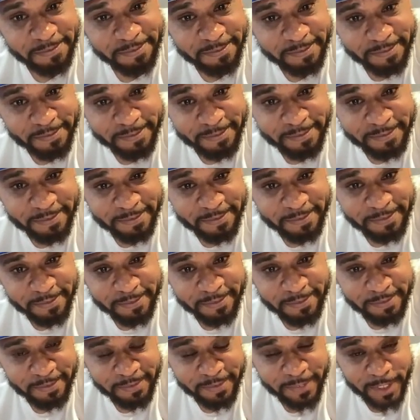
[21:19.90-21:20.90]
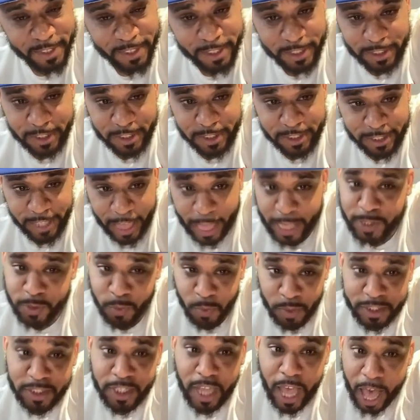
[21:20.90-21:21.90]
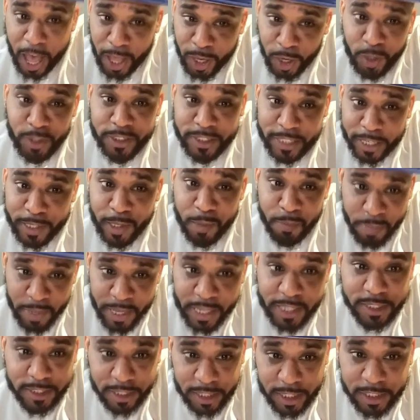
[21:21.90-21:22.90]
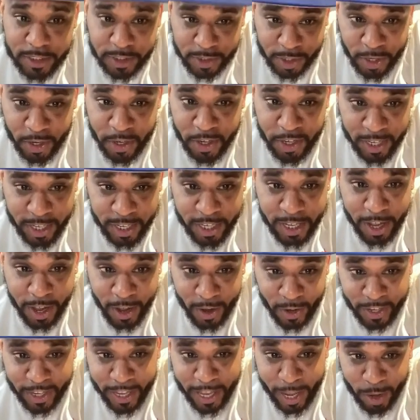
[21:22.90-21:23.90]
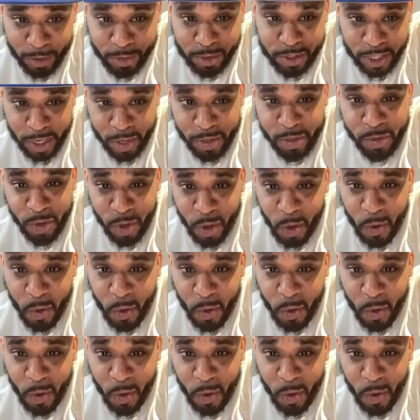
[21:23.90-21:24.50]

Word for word: a tear when Biggie died? That's what Hollow said the big T shirt. Okay, I'm just letting you know.